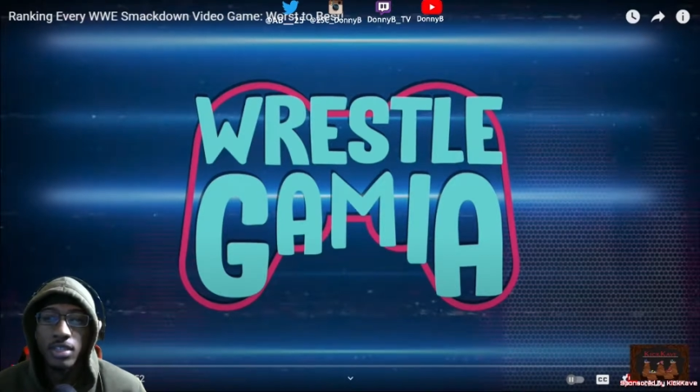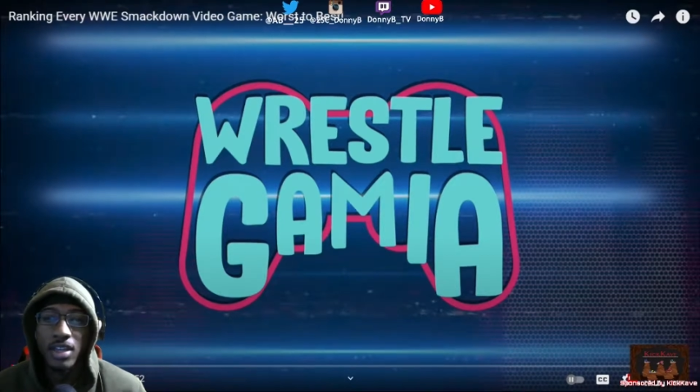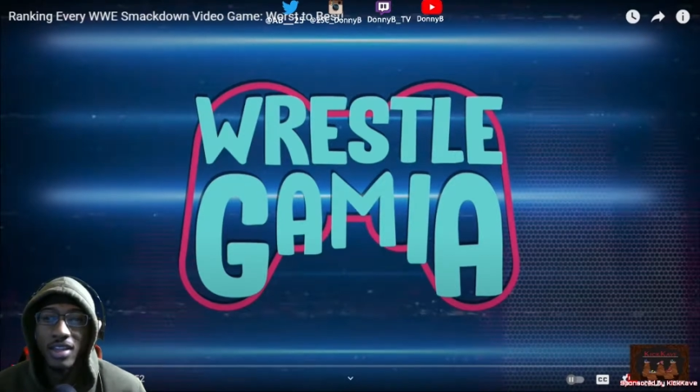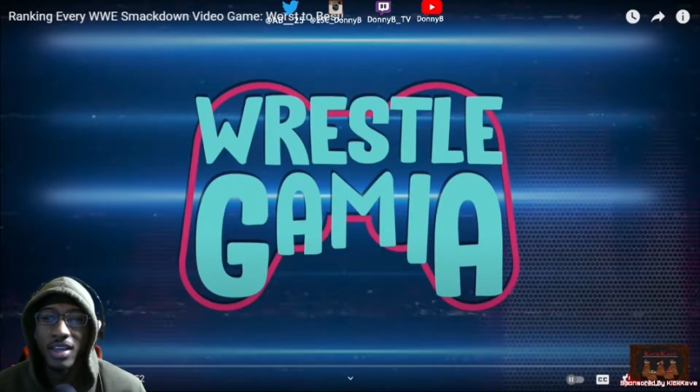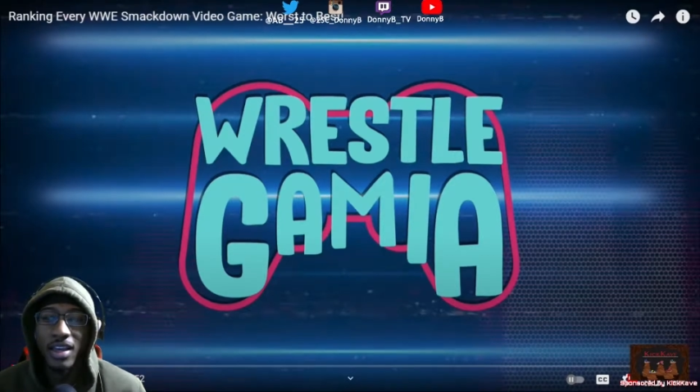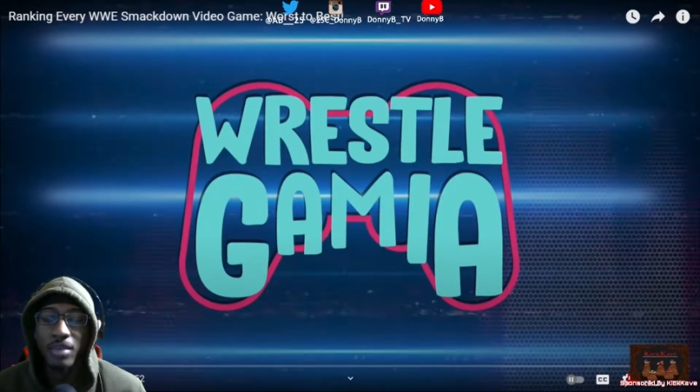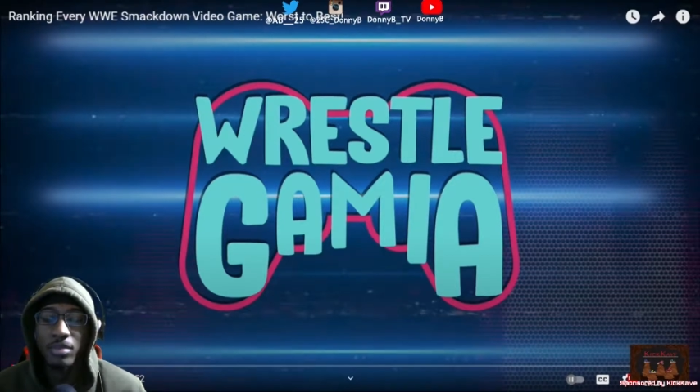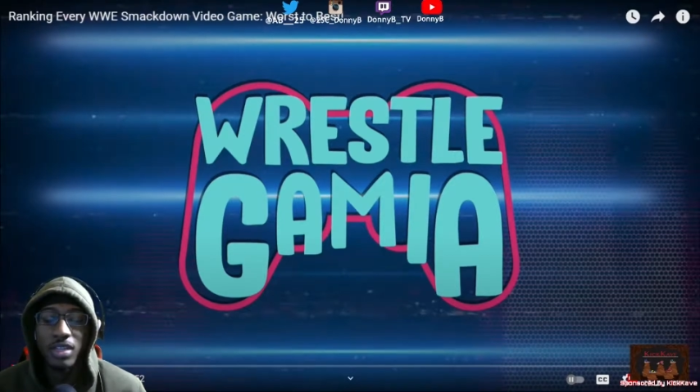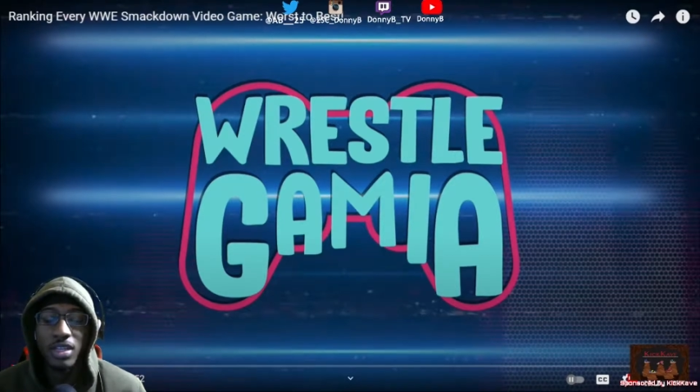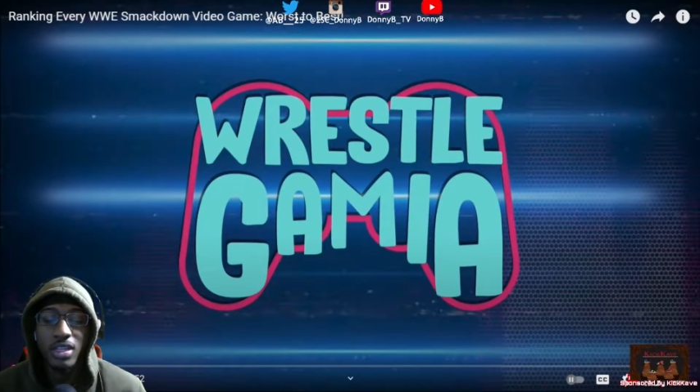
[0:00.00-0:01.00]
I think
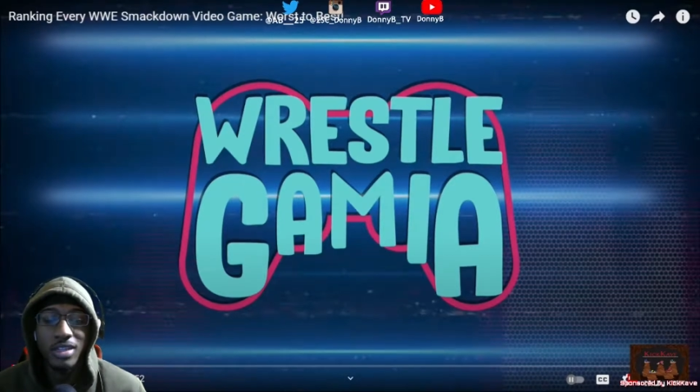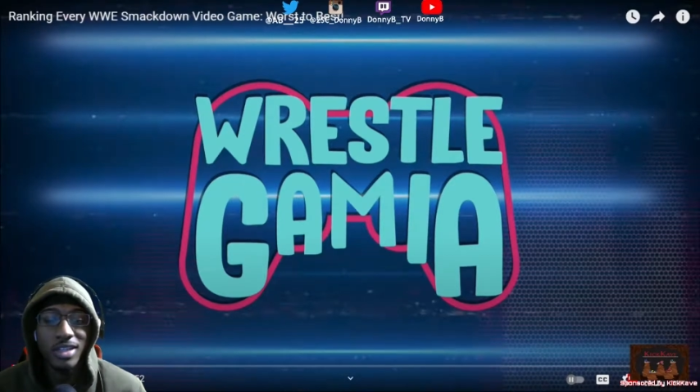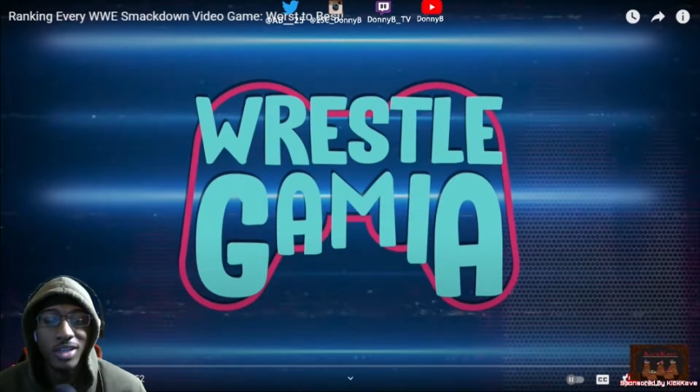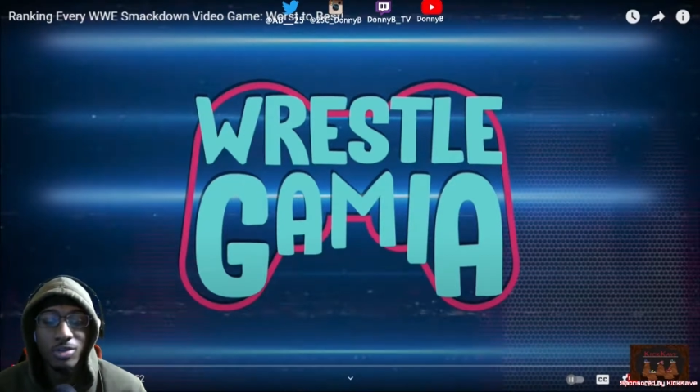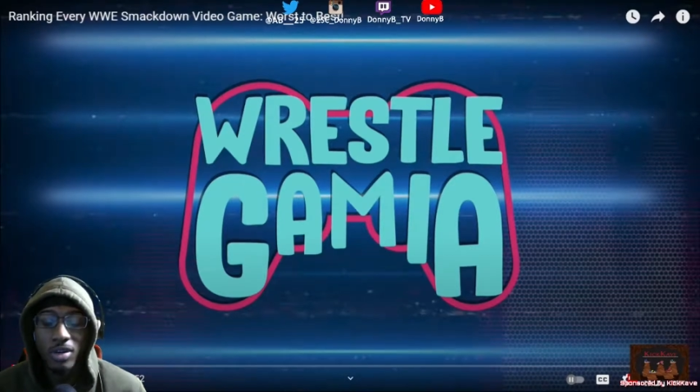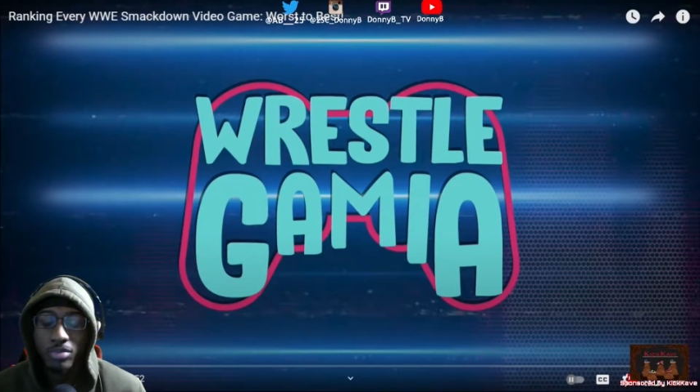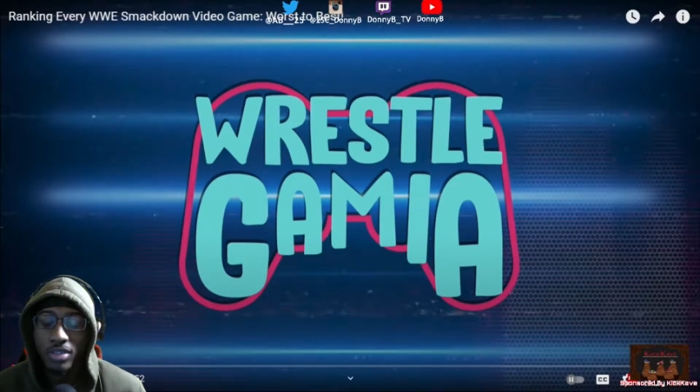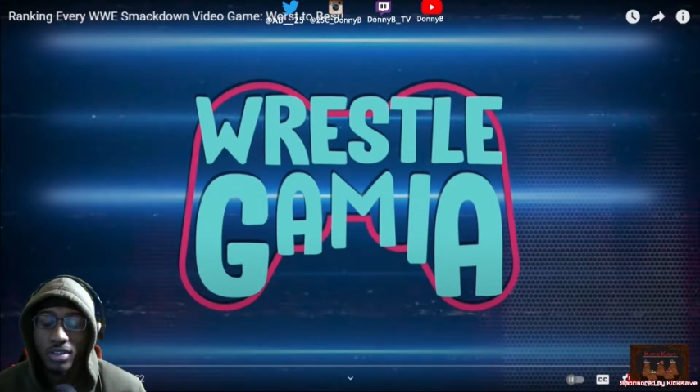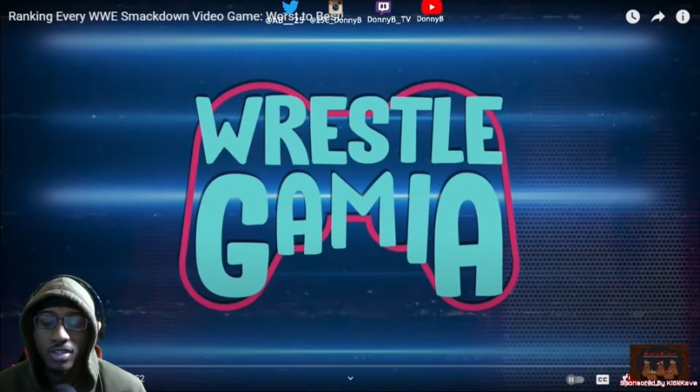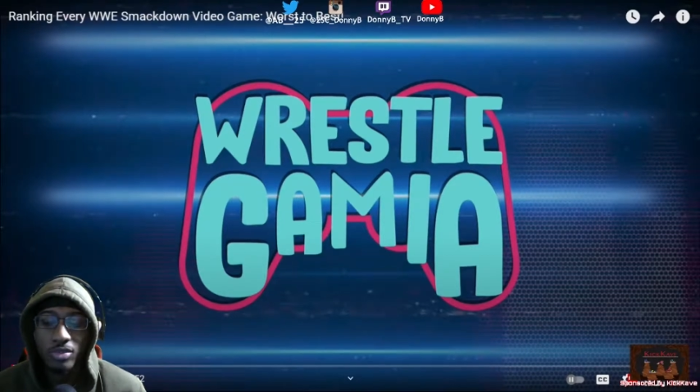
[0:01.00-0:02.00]
the last one I
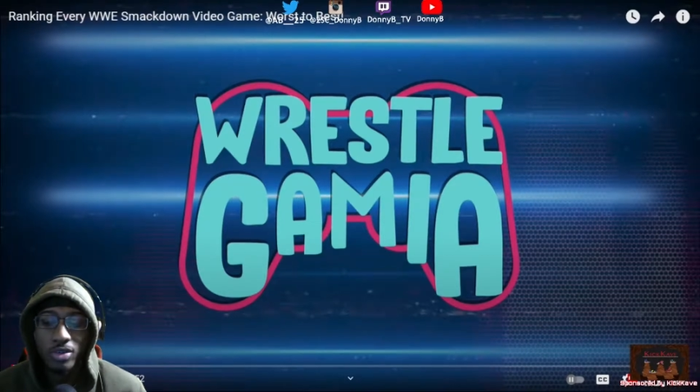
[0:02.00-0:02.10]
played